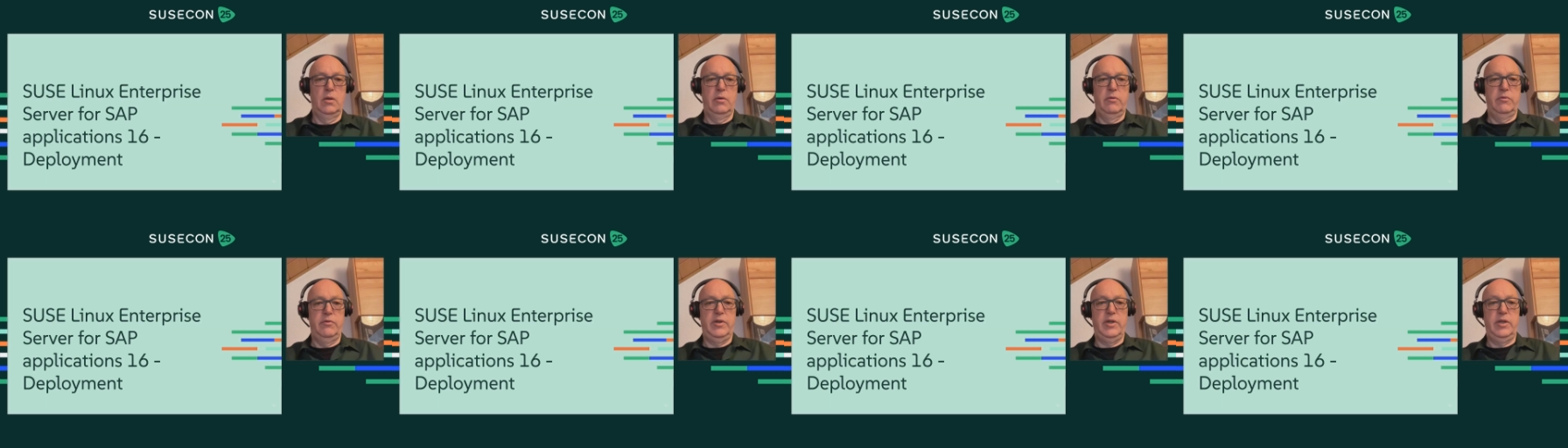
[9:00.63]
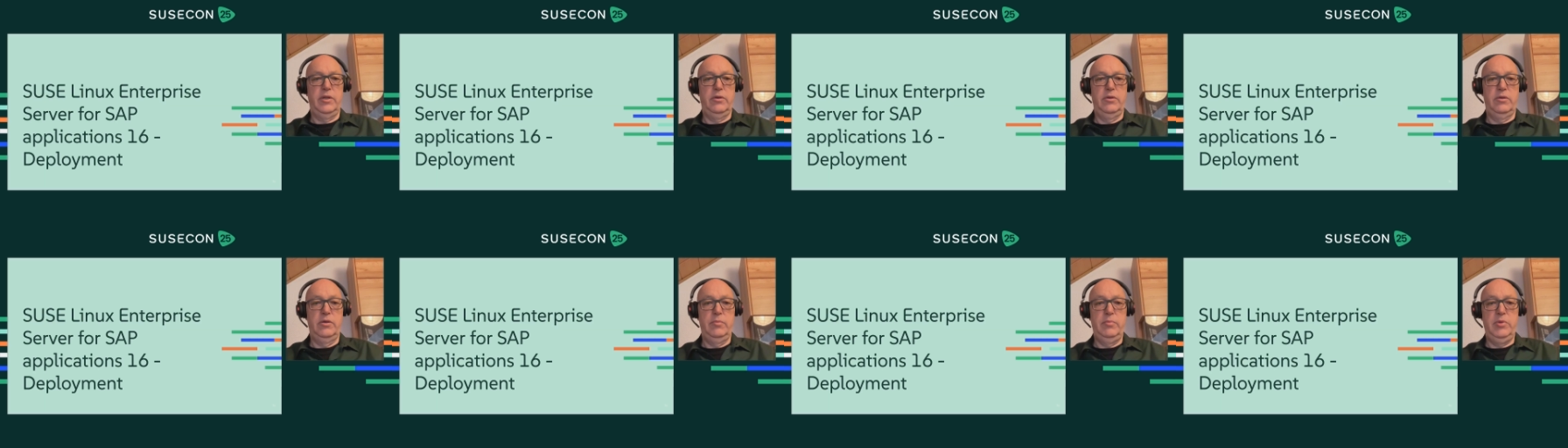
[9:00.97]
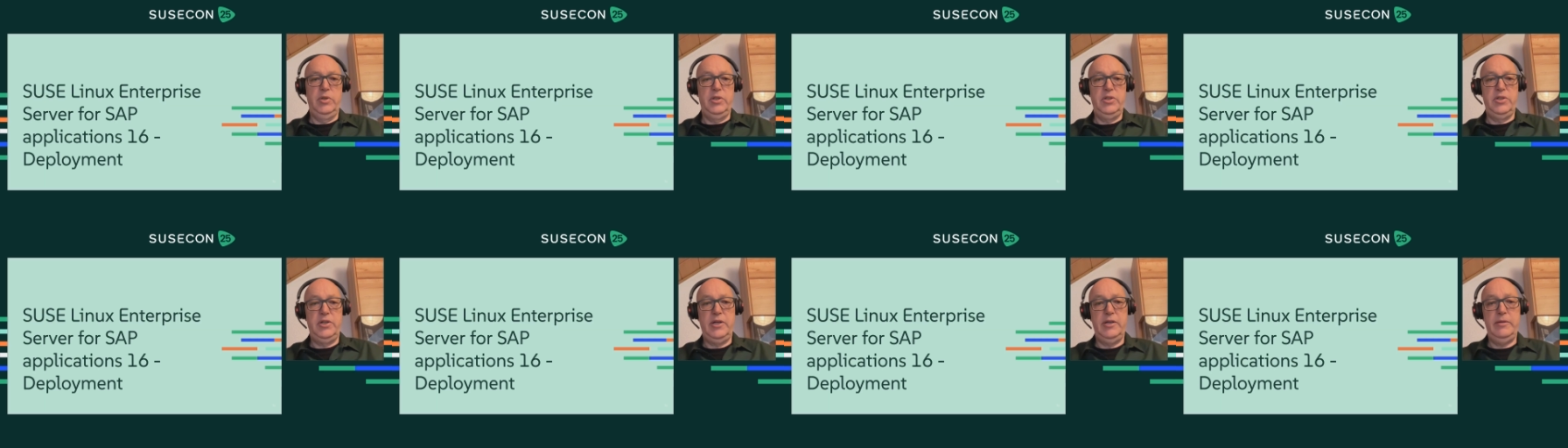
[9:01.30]
Thank you,
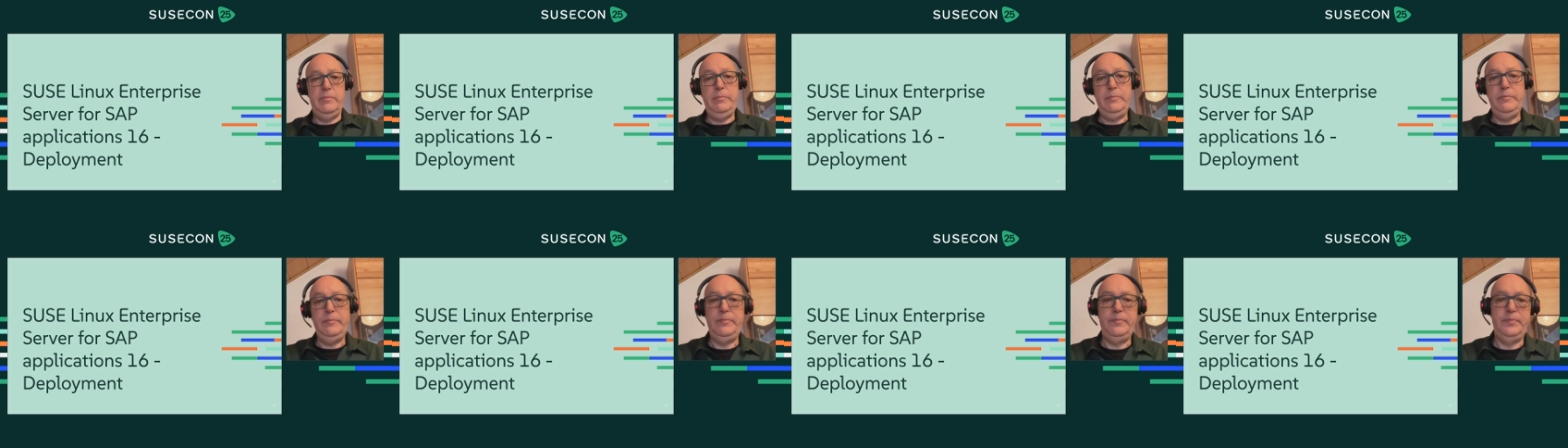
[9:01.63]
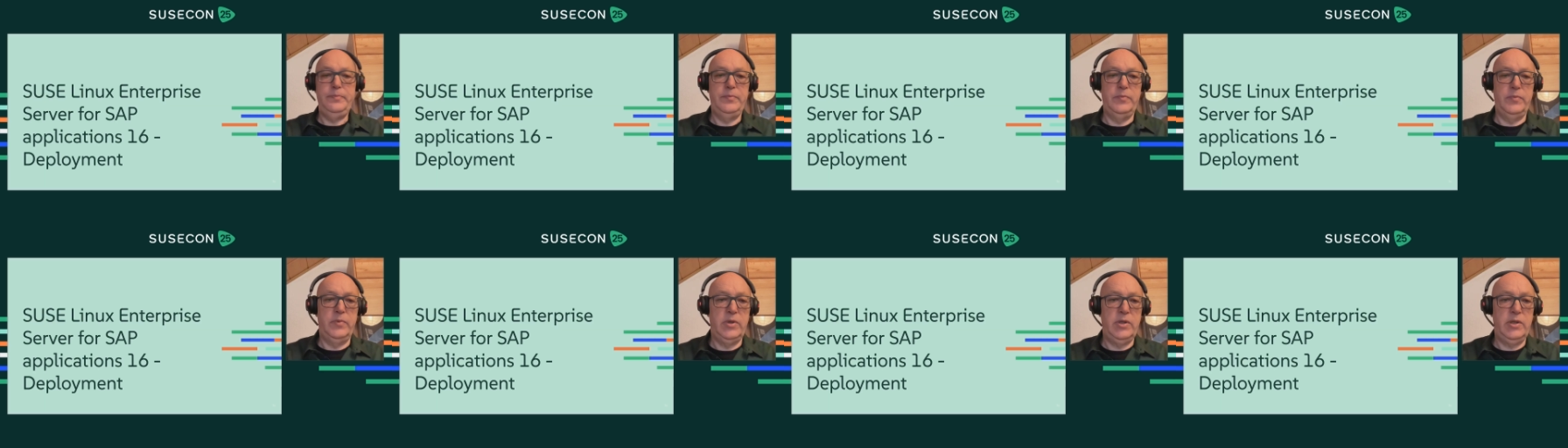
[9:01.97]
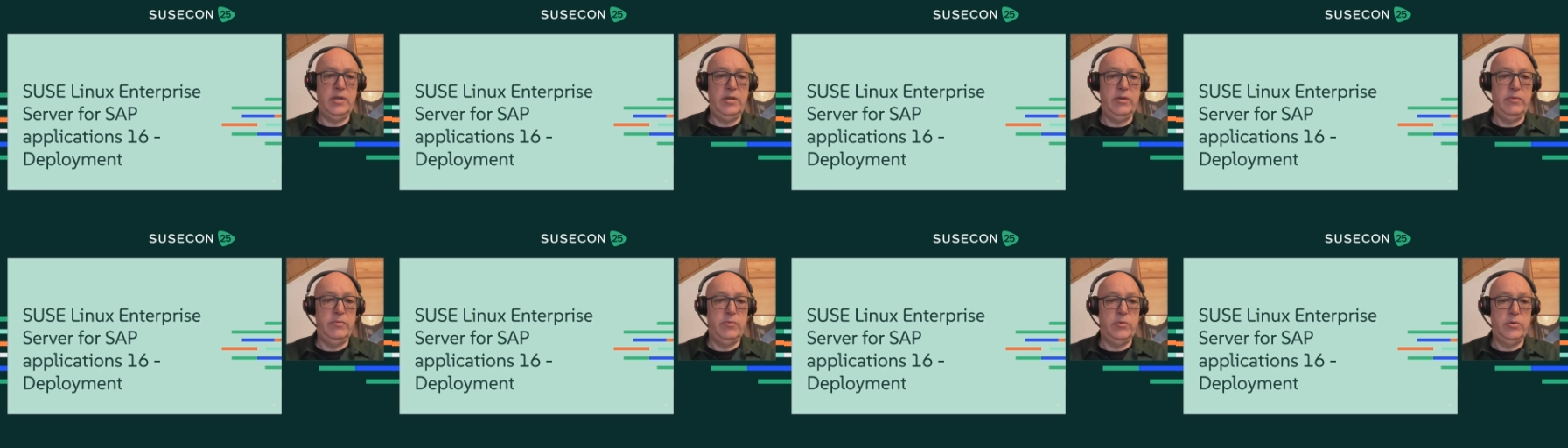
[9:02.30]
Dimitra.
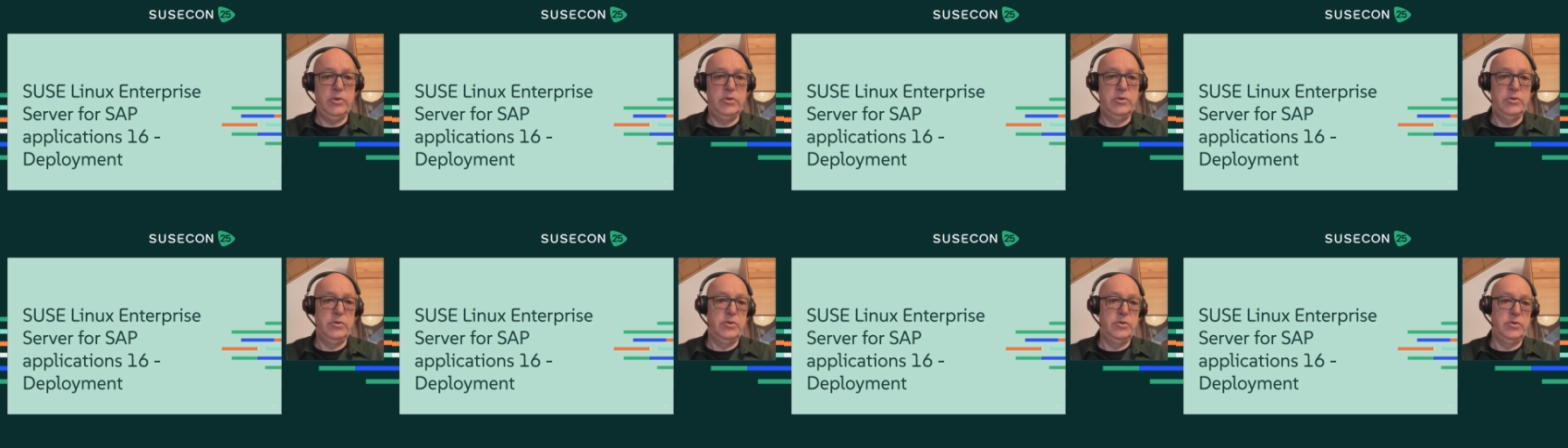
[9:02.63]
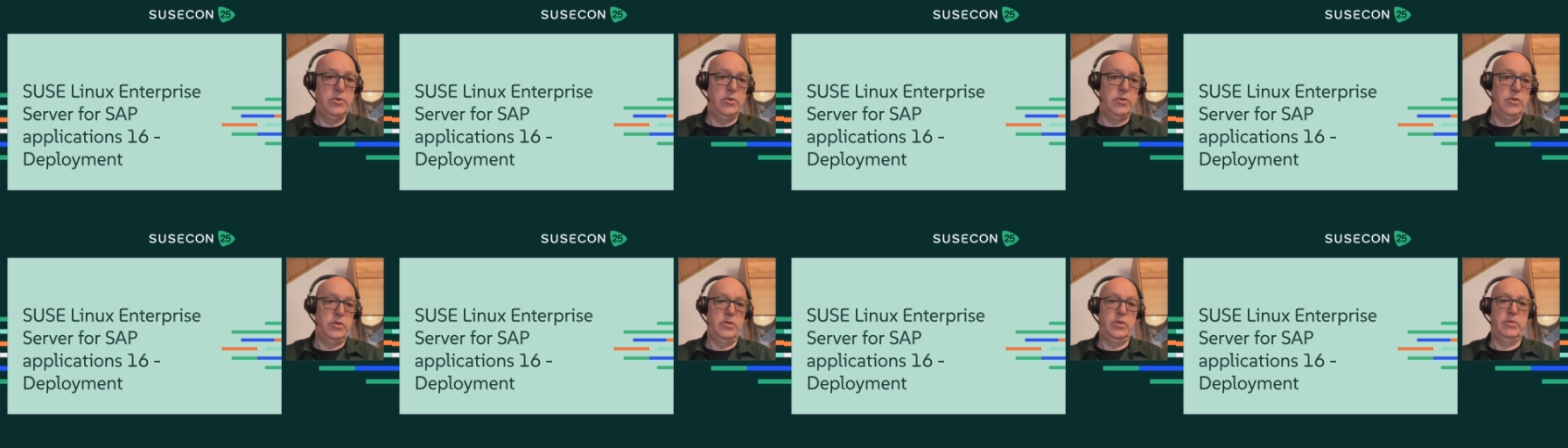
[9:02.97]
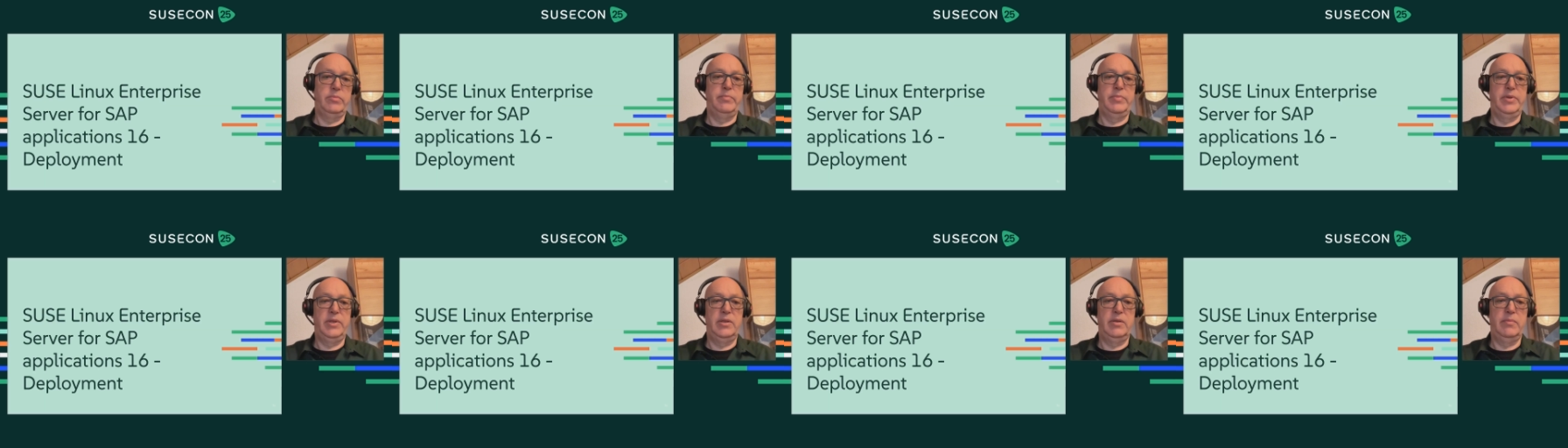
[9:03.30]
I want to talk a
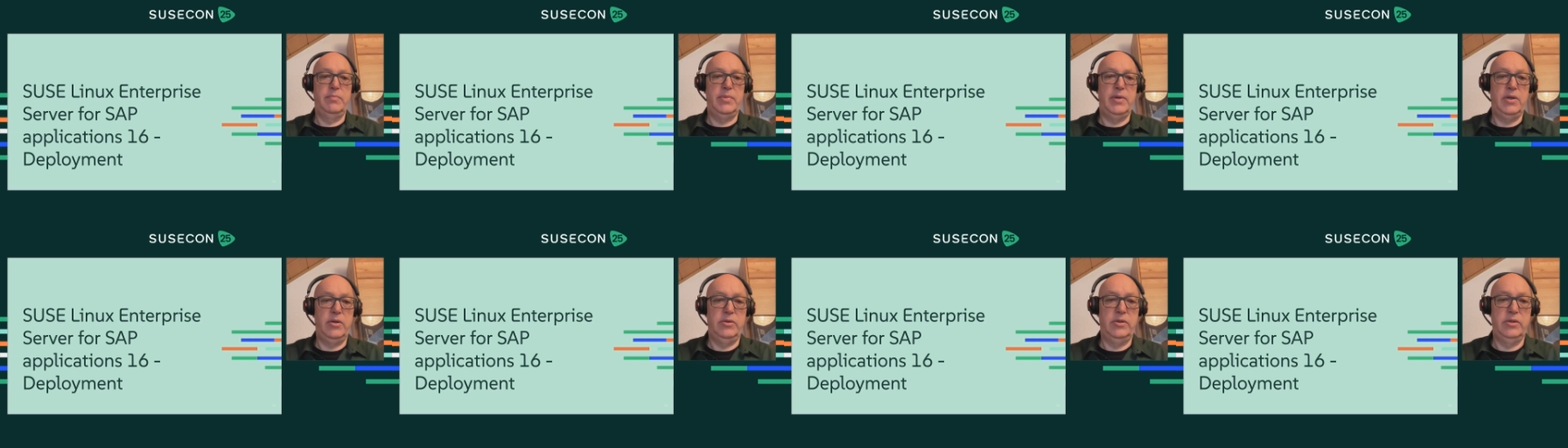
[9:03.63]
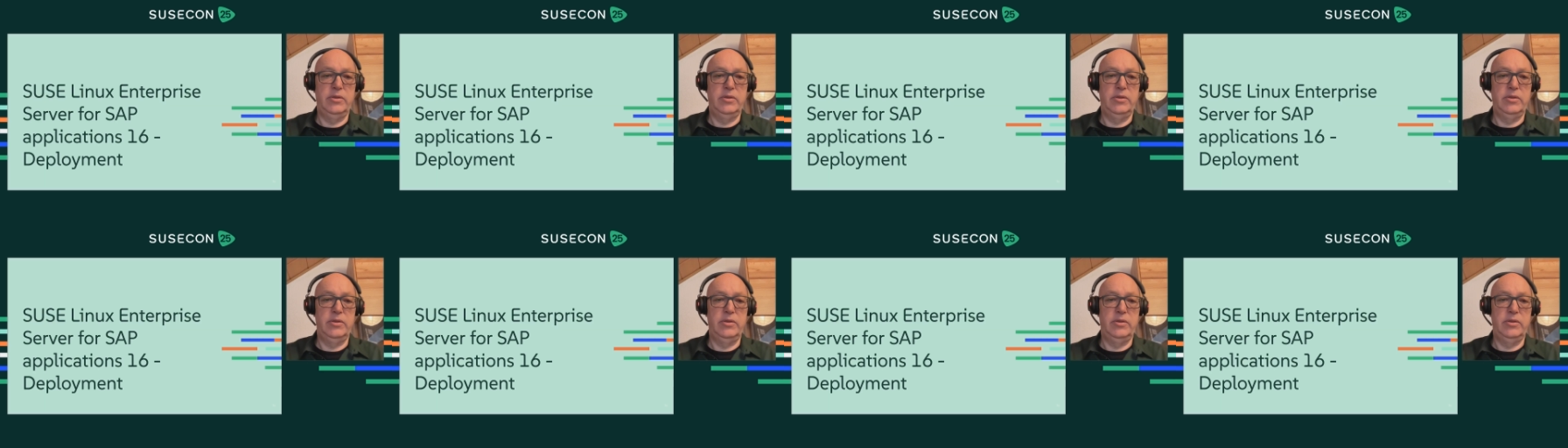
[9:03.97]
bit about